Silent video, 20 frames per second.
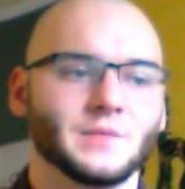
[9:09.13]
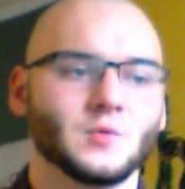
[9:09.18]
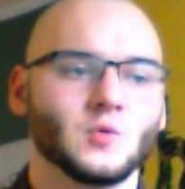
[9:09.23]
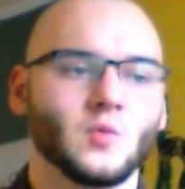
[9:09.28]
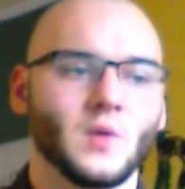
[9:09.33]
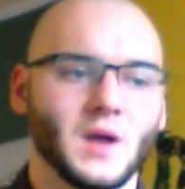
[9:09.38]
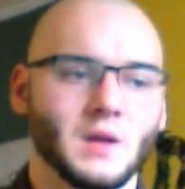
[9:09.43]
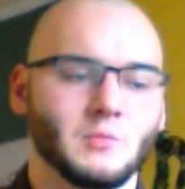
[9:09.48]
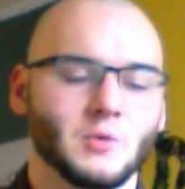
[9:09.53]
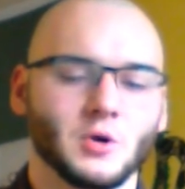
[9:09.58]

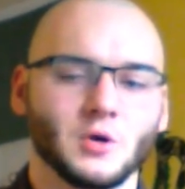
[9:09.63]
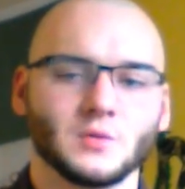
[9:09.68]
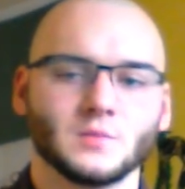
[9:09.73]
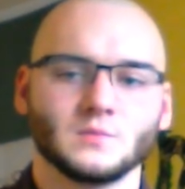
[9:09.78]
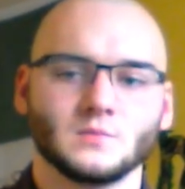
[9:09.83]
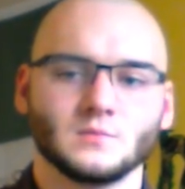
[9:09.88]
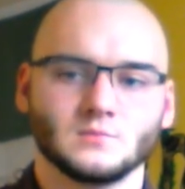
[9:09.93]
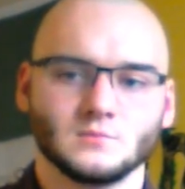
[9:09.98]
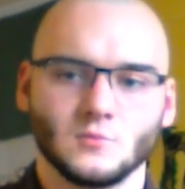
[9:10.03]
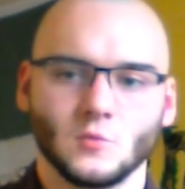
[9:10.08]
grammar
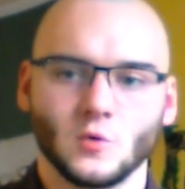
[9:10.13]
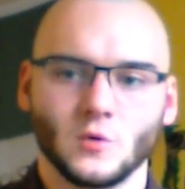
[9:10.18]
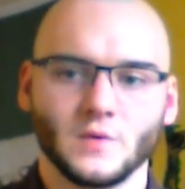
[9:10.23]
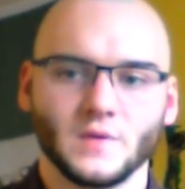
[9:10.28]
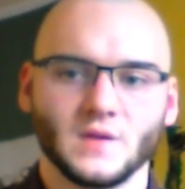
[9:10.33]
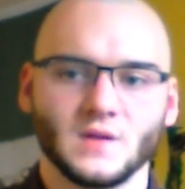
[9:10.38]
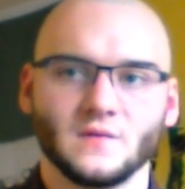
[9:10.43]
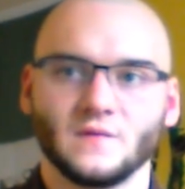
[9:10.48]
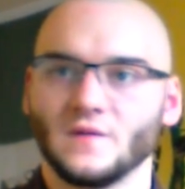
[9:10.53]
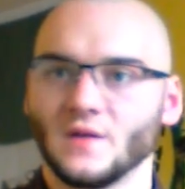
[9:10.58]
more
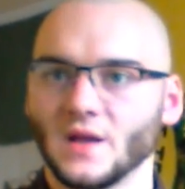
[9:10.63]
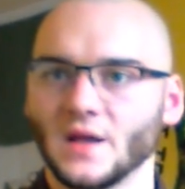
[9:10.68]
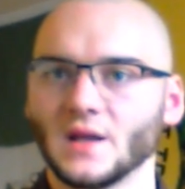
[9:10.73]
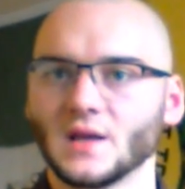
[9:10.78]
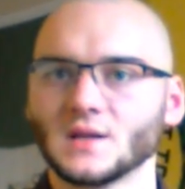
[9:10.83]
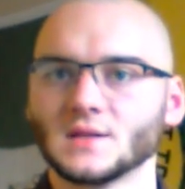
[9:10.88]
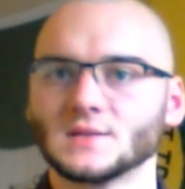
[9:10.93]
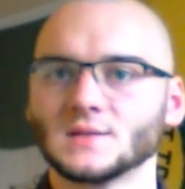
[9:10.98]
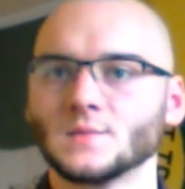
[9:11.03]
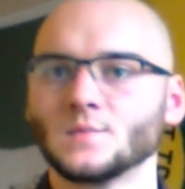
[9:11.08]
than
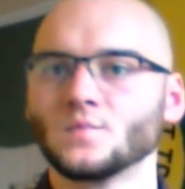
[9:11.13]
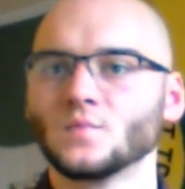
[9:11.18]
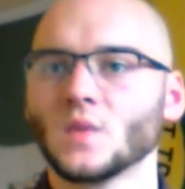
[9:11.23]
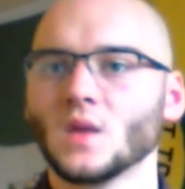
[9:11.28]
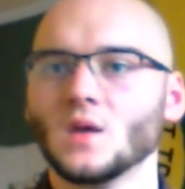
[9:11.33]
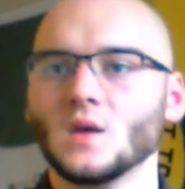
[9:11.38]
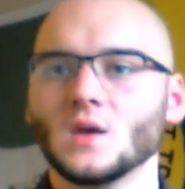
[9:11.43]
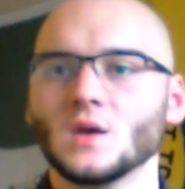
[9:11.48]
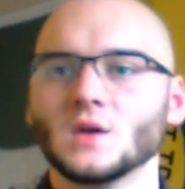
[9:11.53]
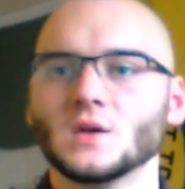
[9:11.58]
phonetics.
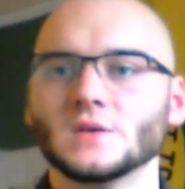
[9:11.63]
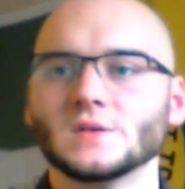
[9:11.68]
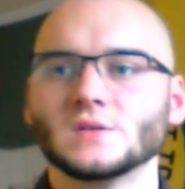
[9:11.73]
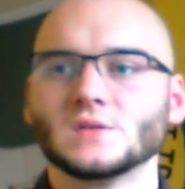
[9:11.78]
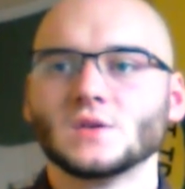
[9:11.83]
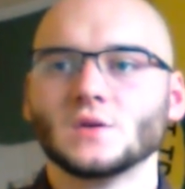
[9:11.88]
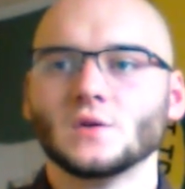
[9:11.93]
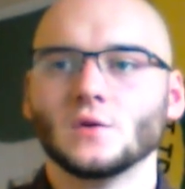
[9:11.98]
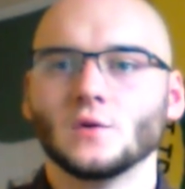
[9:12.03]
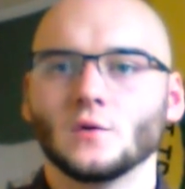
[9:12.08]

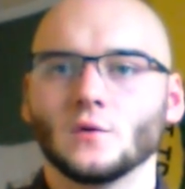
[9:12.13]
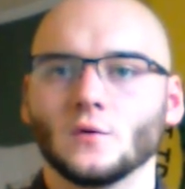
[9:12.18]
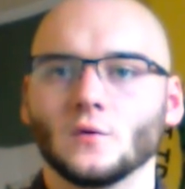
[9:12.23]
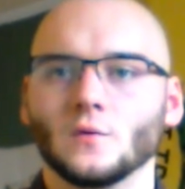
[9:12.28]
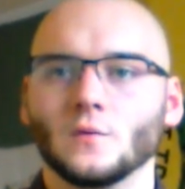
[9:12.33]
So